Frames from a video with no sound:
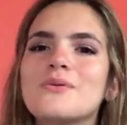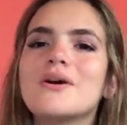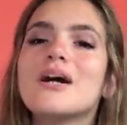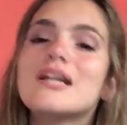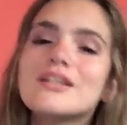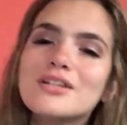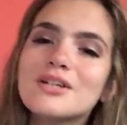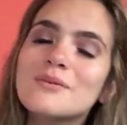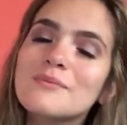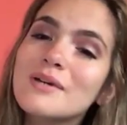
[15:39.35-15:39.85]

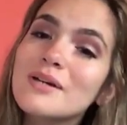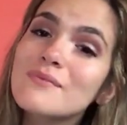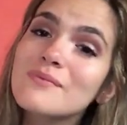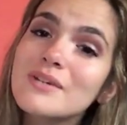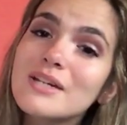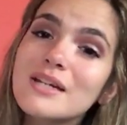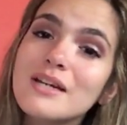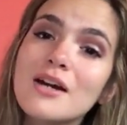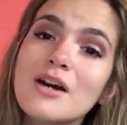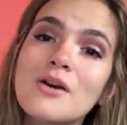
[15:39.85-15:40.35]
watching my
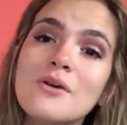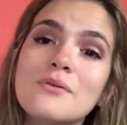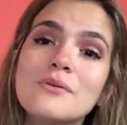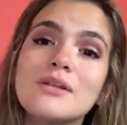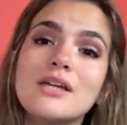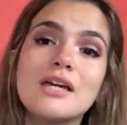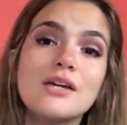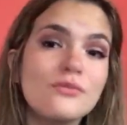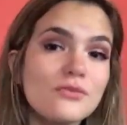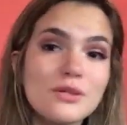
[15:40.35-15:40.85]
video,
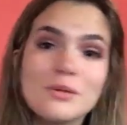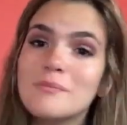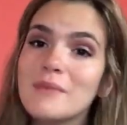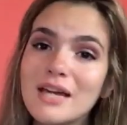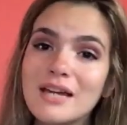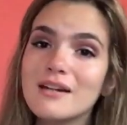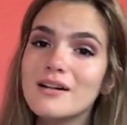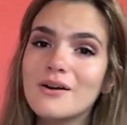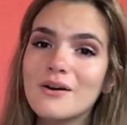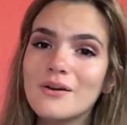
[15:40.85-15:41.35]
if you
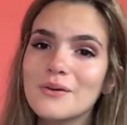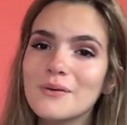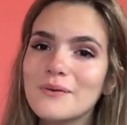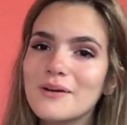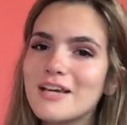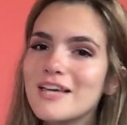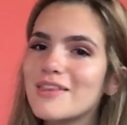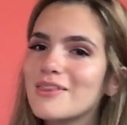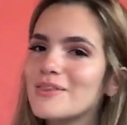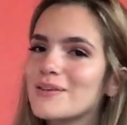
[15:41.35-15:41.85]
made it all the
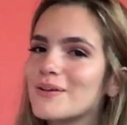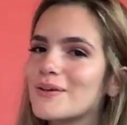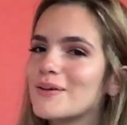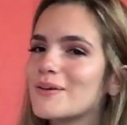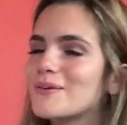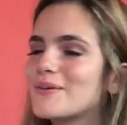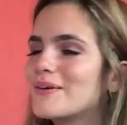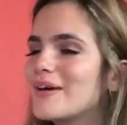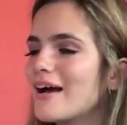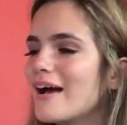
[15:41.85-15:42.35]
way
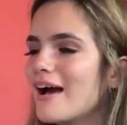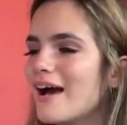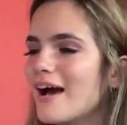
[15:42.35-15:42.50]
through.